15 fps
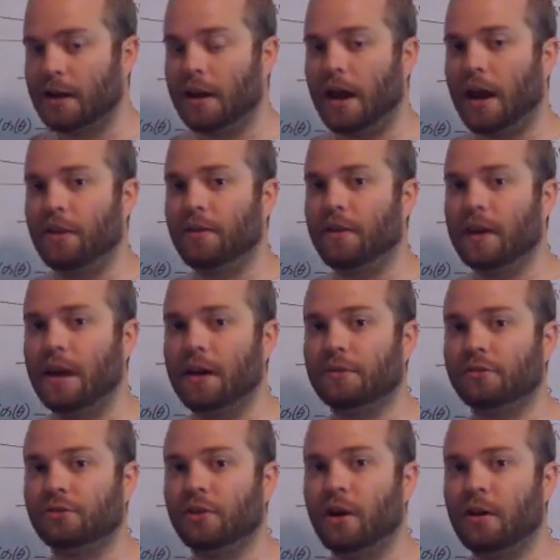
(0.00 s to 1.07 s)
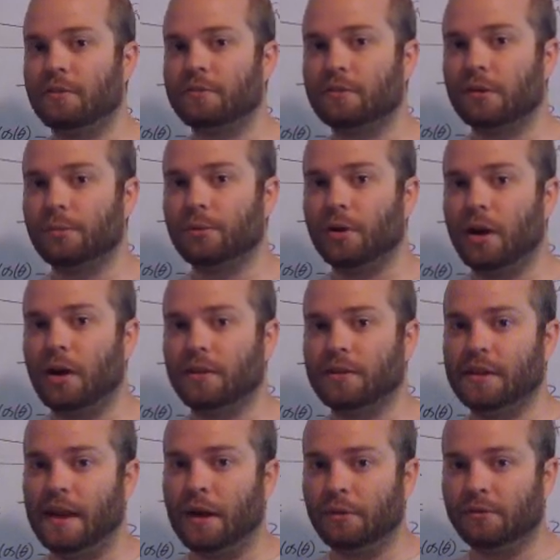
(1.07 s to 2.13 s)
and they have soft rubber on
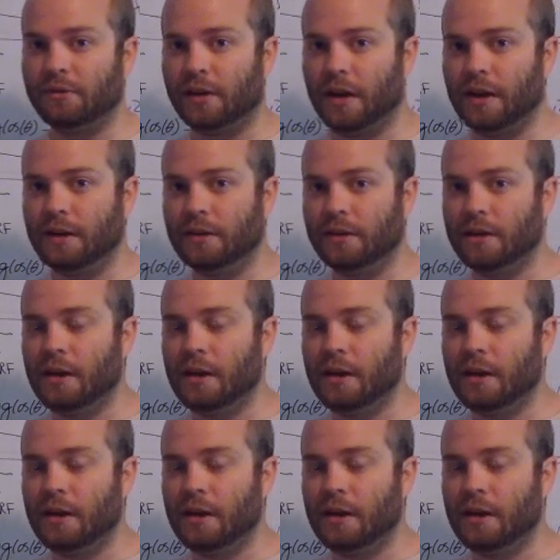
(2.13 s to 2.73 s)
the outside.